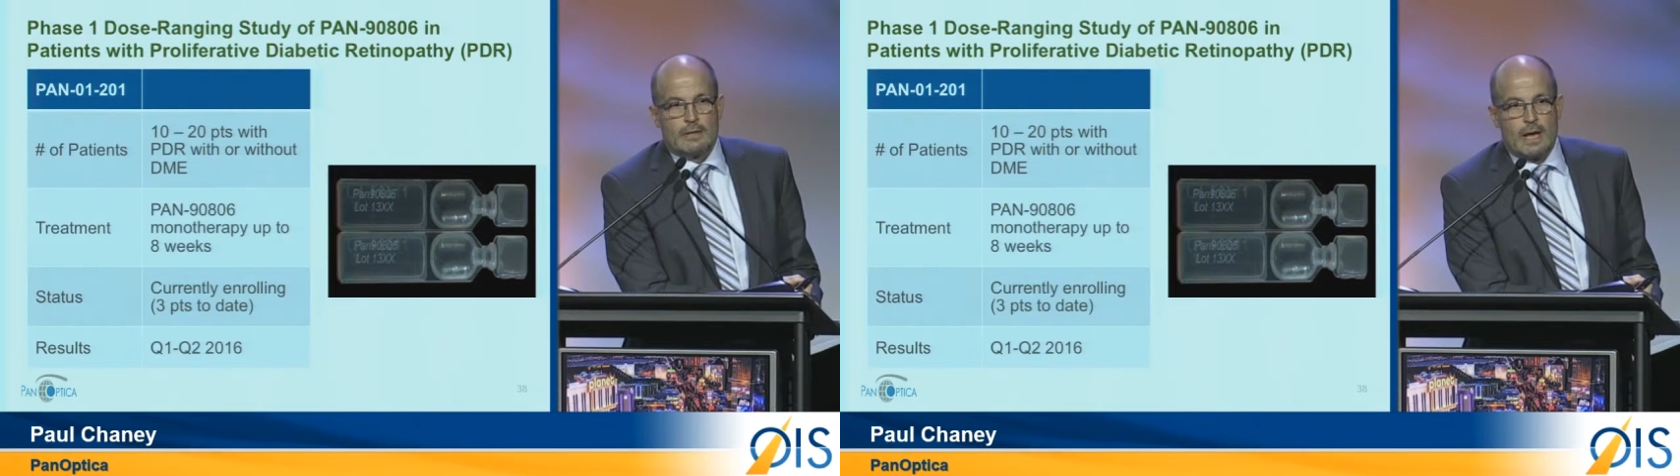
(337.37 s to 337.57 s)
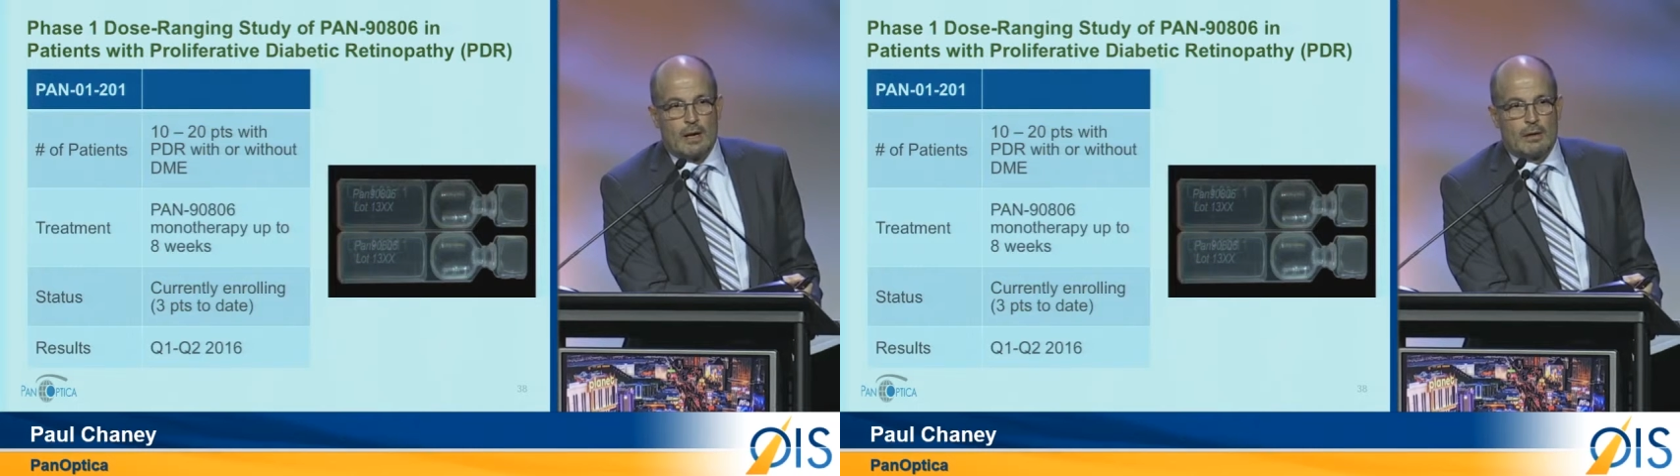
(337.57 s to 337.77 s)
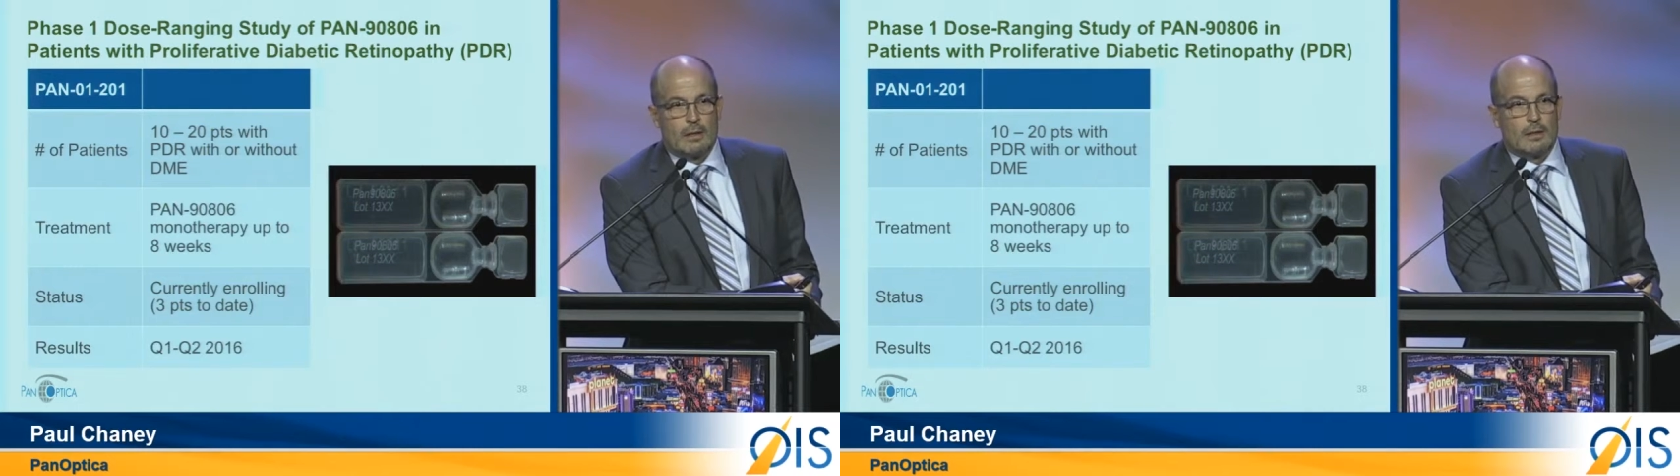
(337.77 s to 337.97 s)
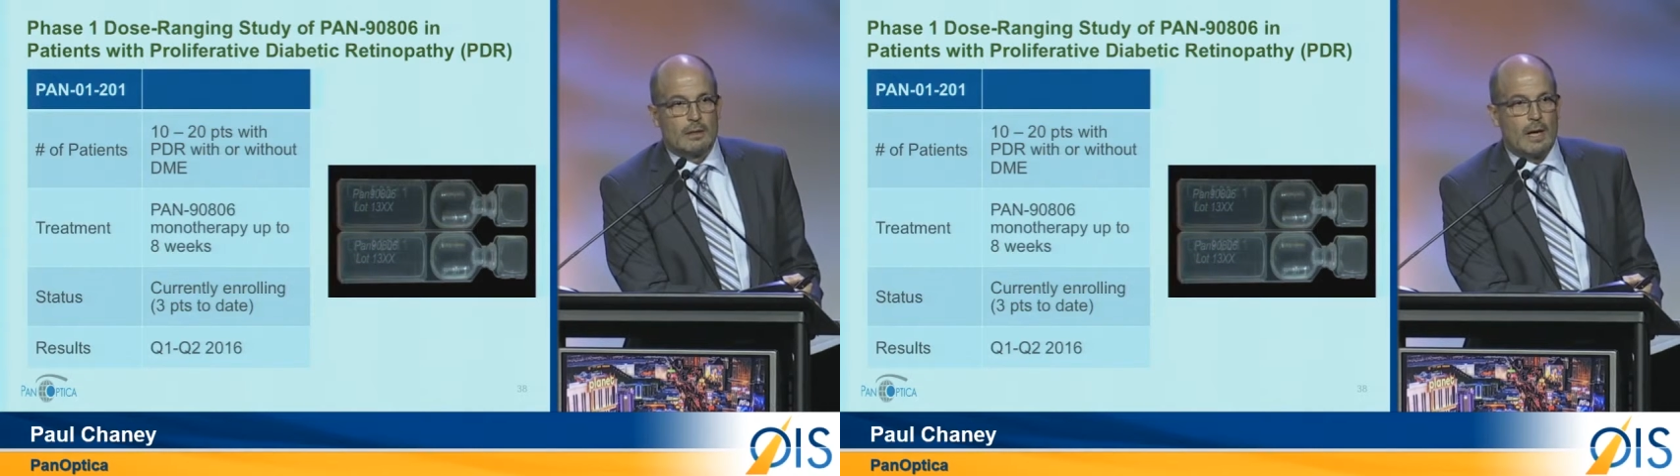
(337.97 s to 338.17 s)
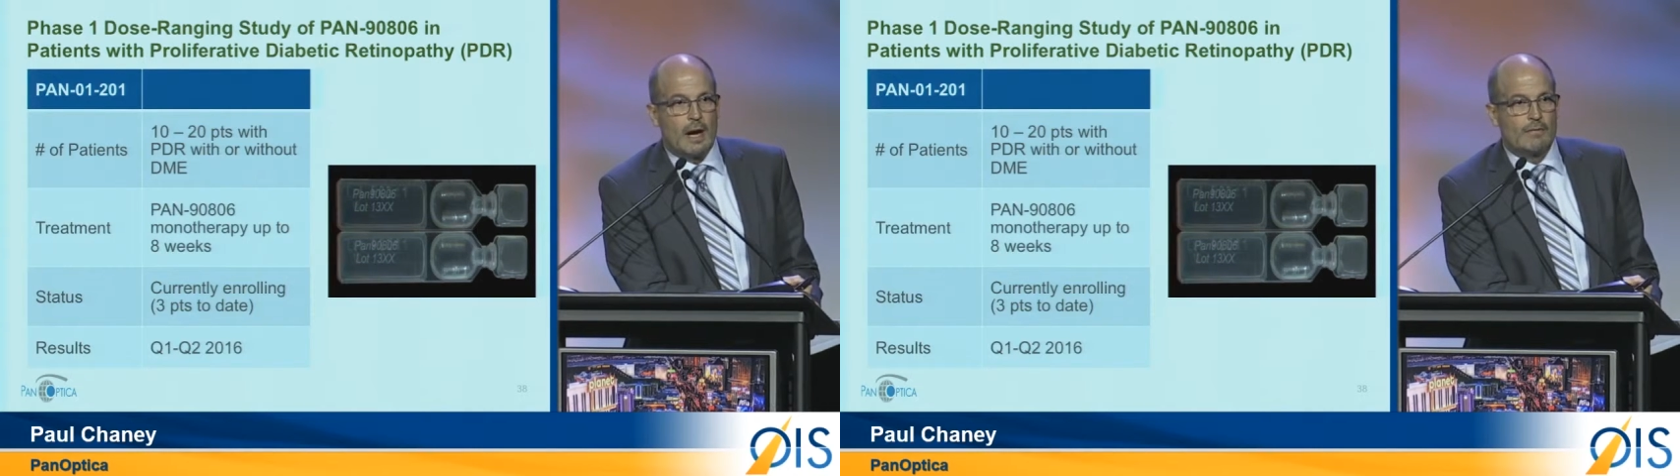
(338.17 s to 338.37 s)
Now,
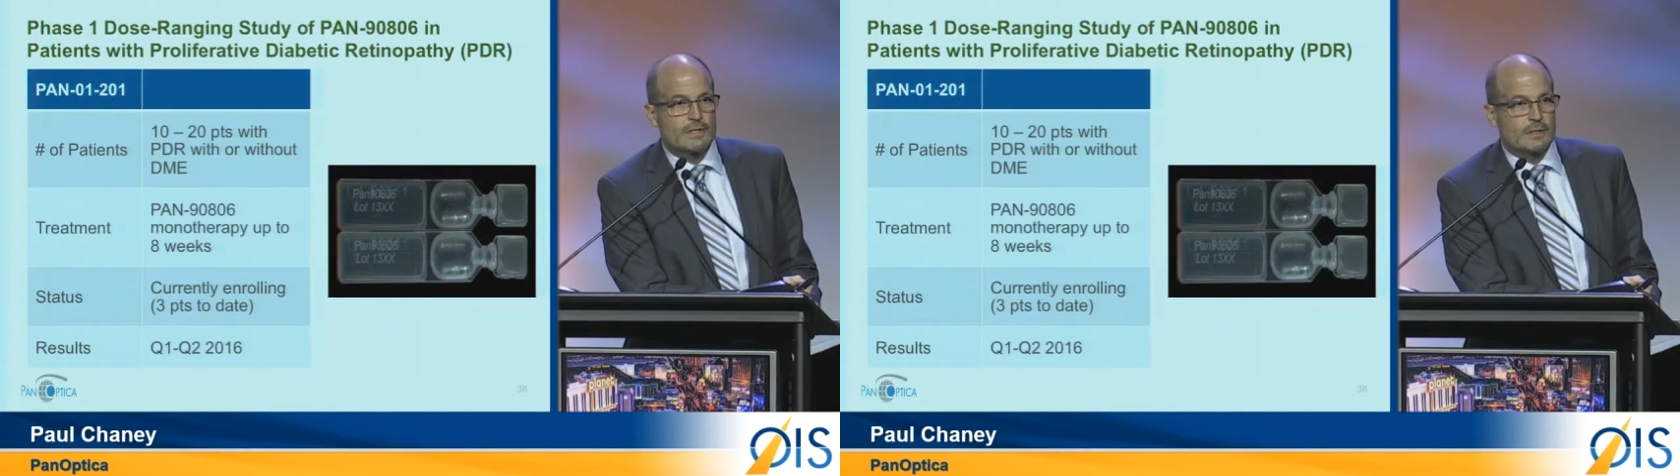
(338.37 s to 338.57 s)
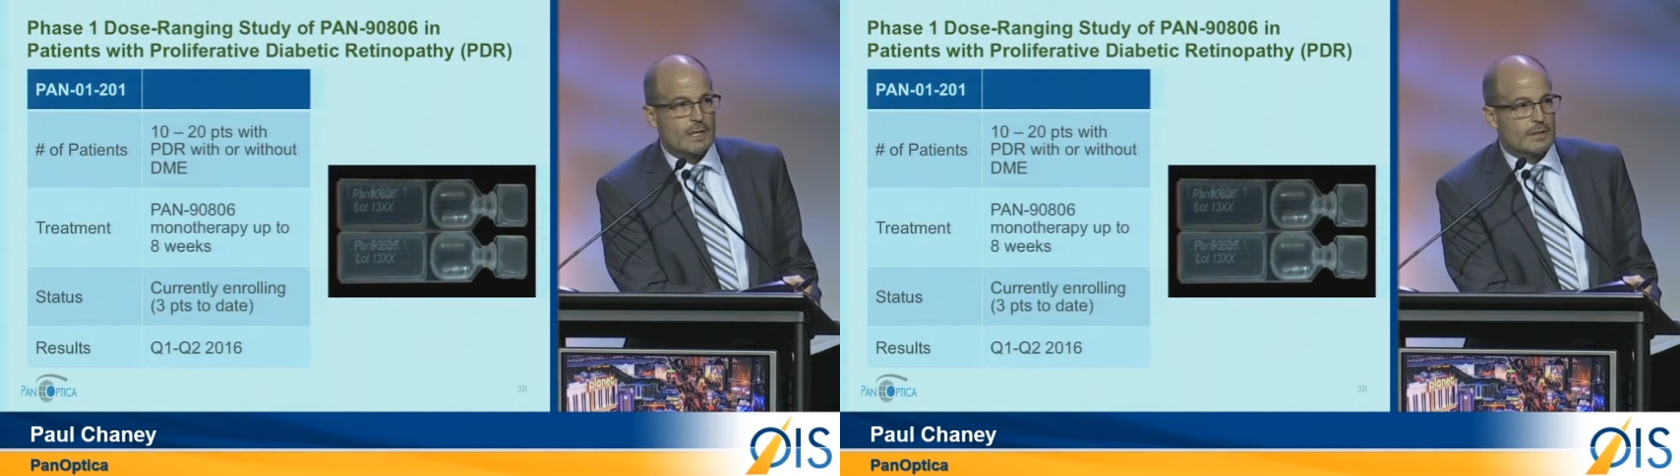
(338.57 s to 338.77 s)
obviously,